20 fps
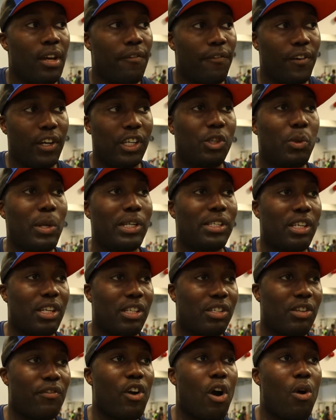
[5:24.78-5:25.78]
first 2
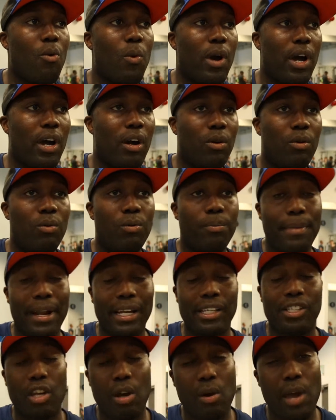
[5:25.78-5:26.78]
exercises have gone well.
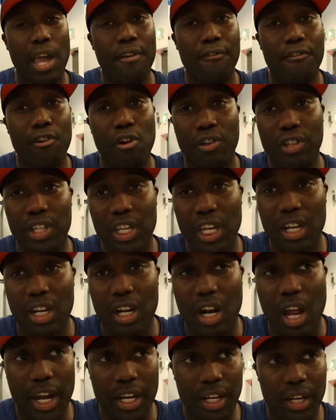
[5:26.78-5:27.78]
Managed to go heavier on the
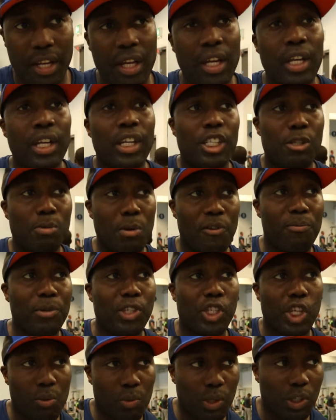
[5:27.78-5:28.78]
incline Smith
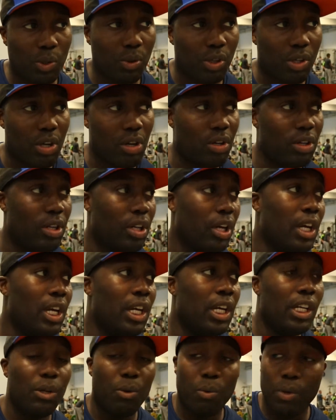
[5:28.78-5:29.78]
machine, which was good.
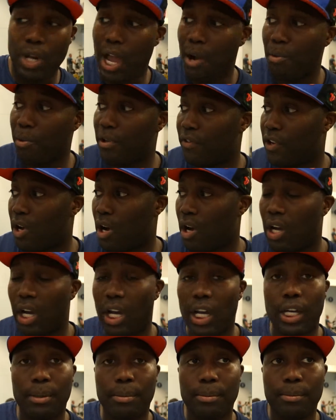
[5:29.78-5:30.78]
Now we've got
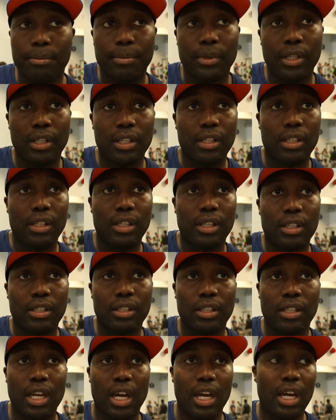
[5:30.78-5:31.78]

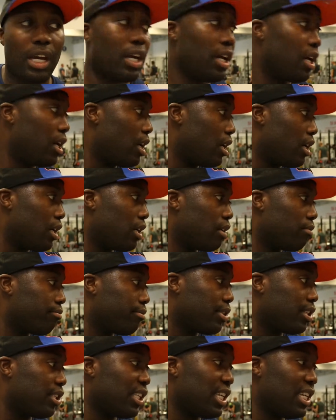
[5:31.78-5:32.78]

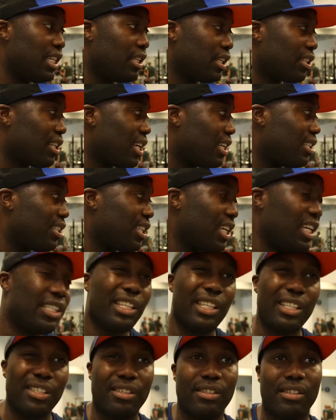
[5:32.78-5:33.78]
I say
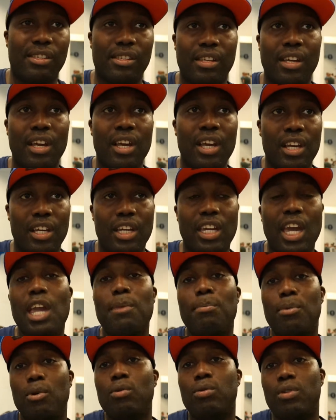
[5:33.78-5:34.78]
seated, it's
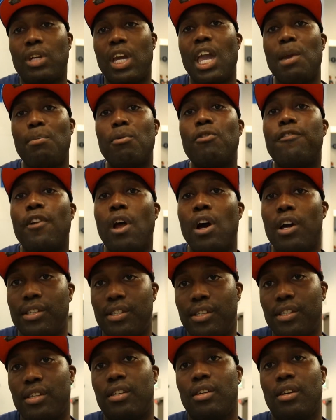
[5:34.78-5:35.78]
cable
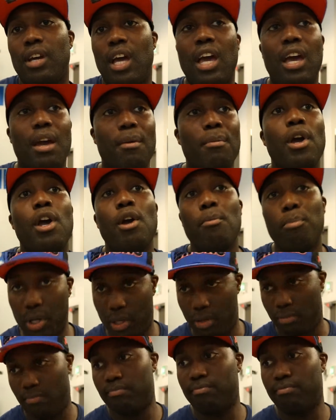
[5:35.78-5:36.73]
flies, but